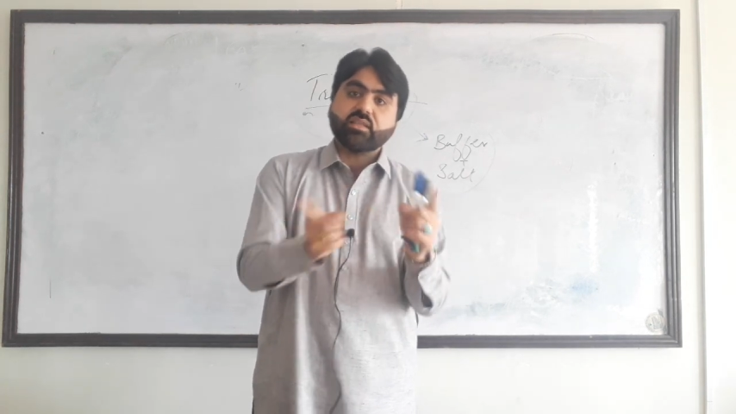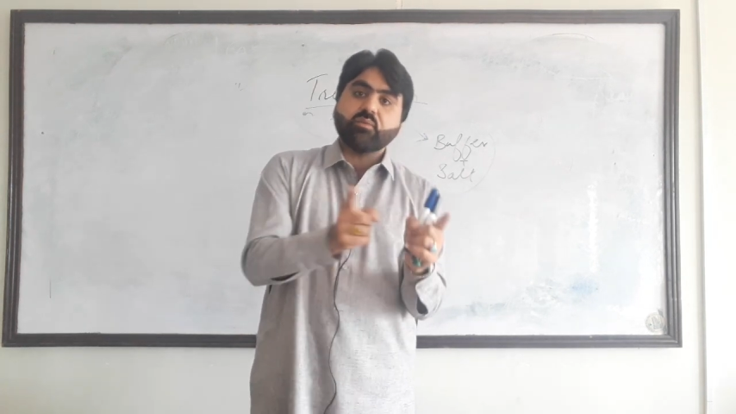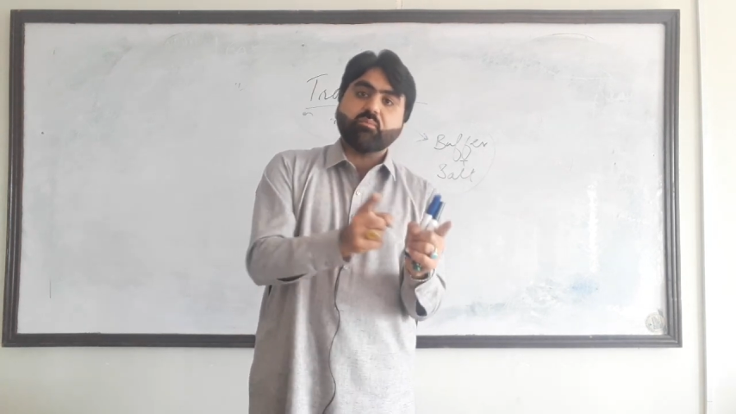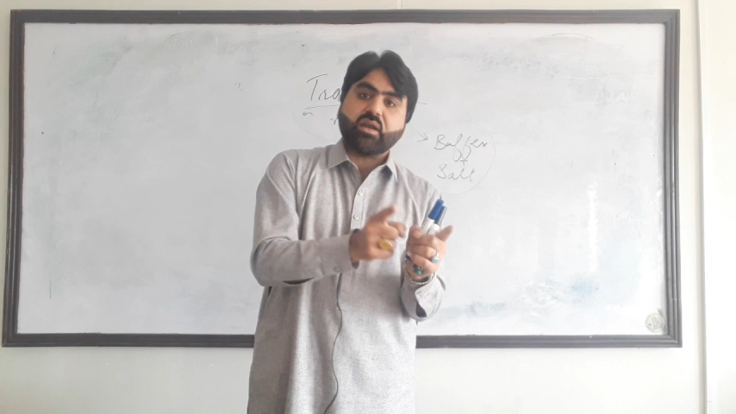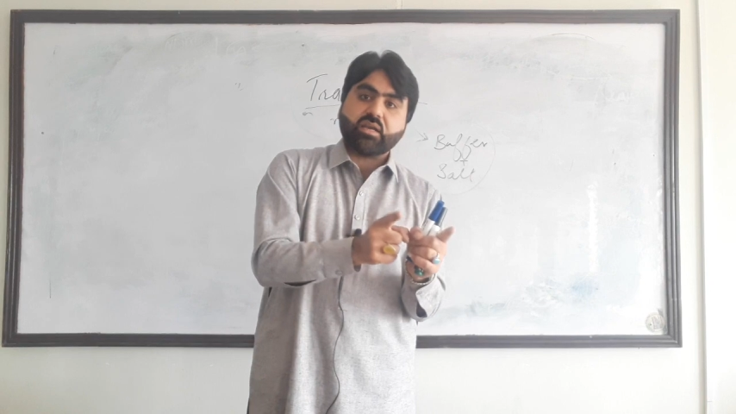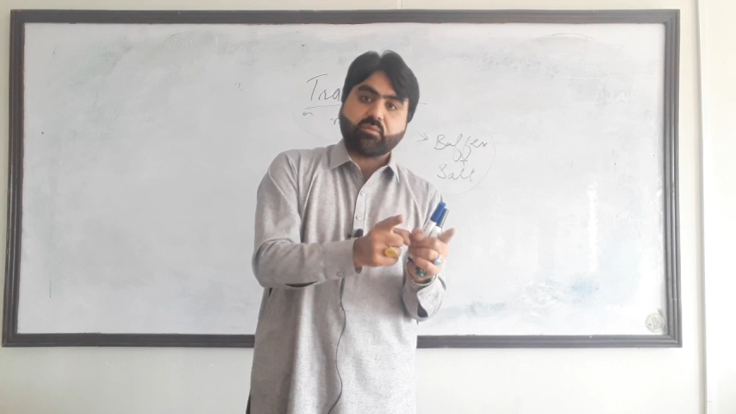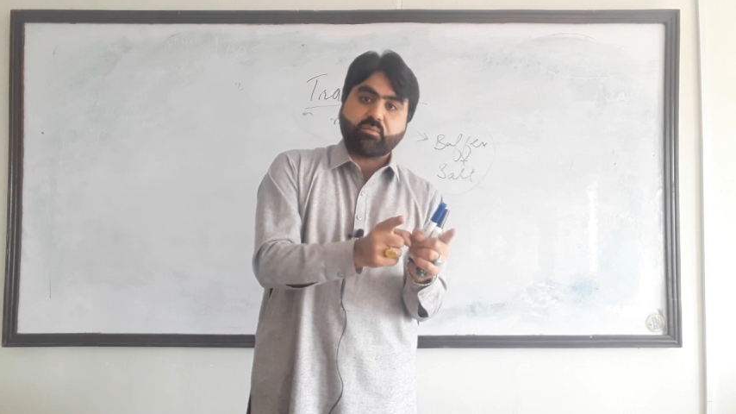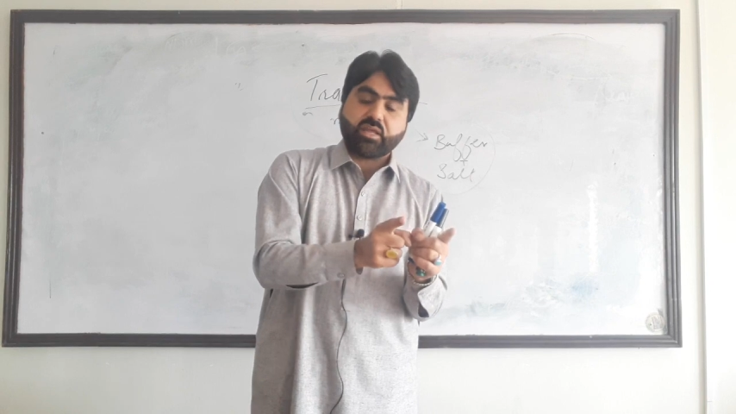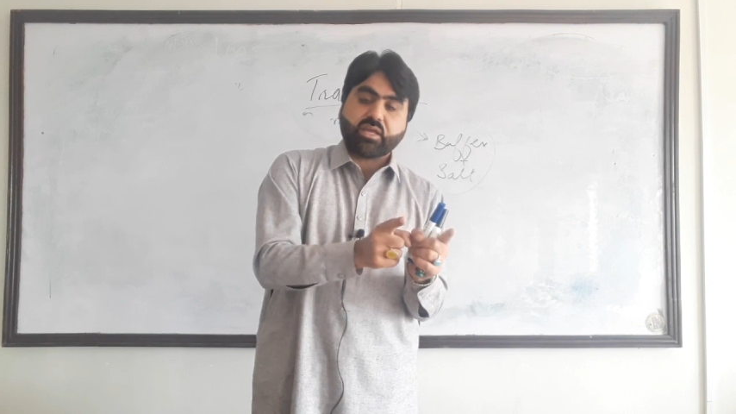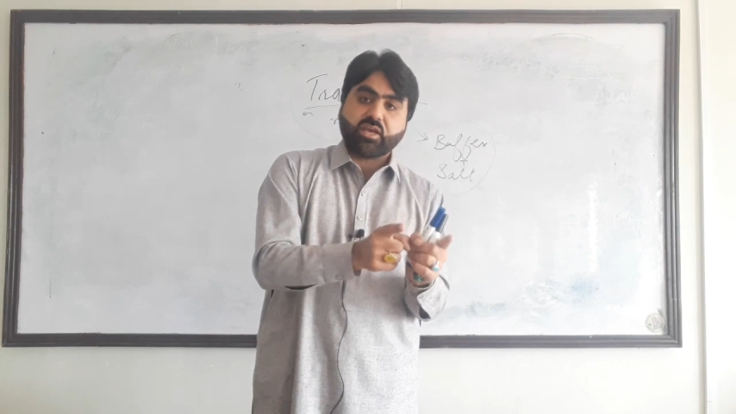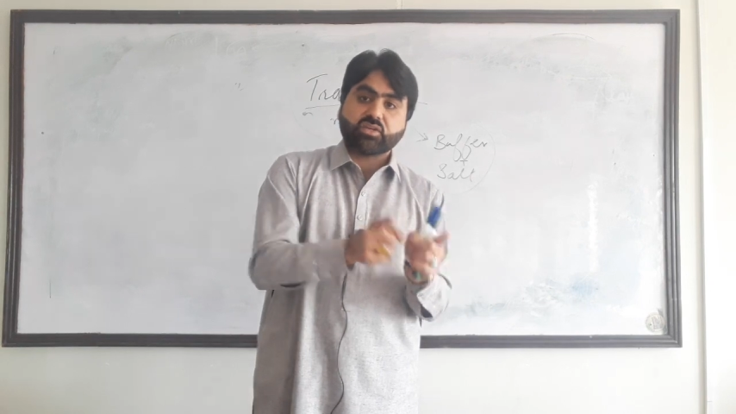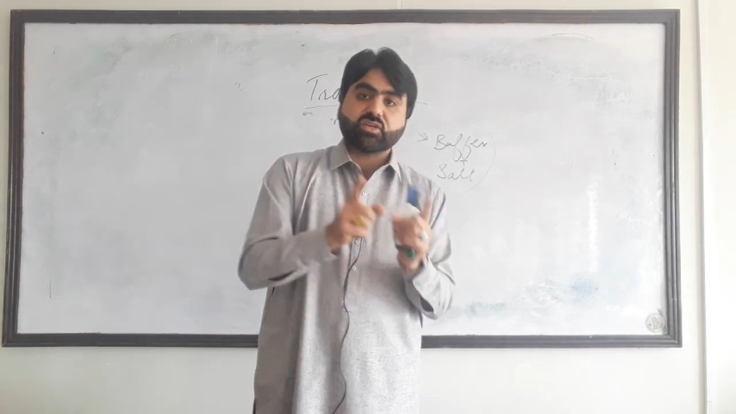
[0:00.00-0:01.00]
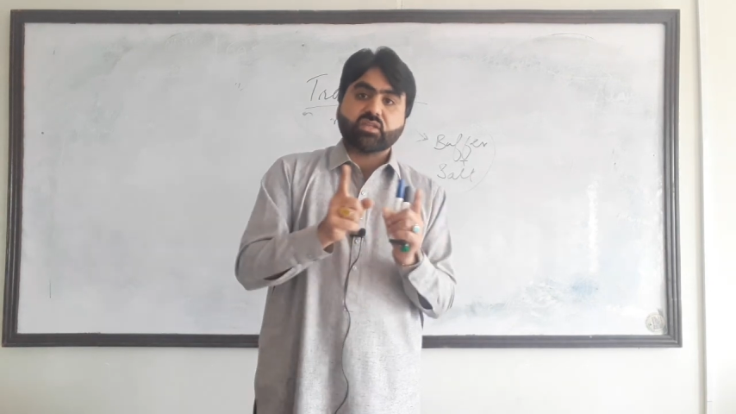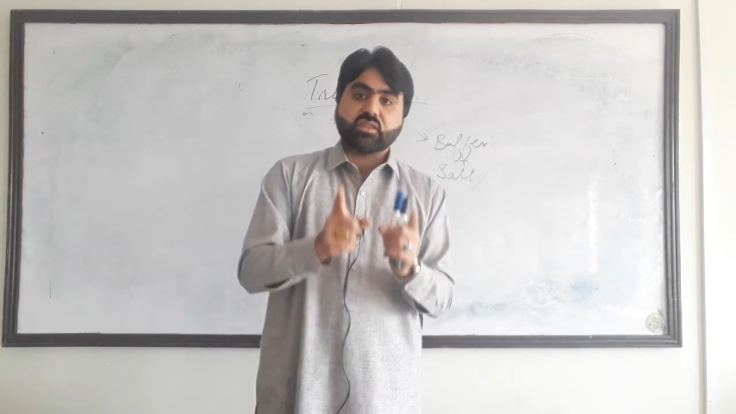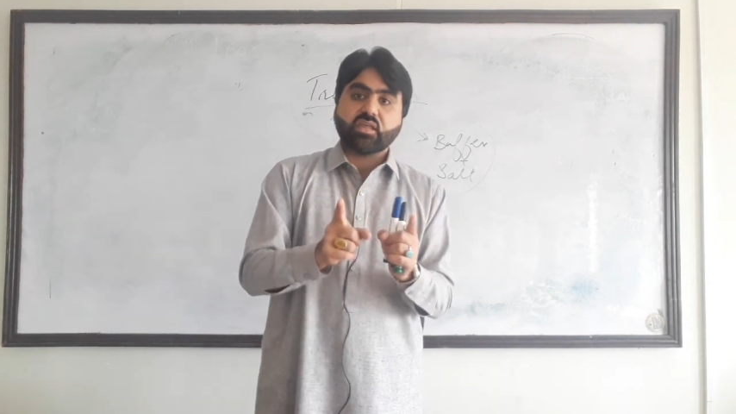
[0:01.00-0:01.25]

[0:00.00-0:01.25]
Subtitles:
the multiplication.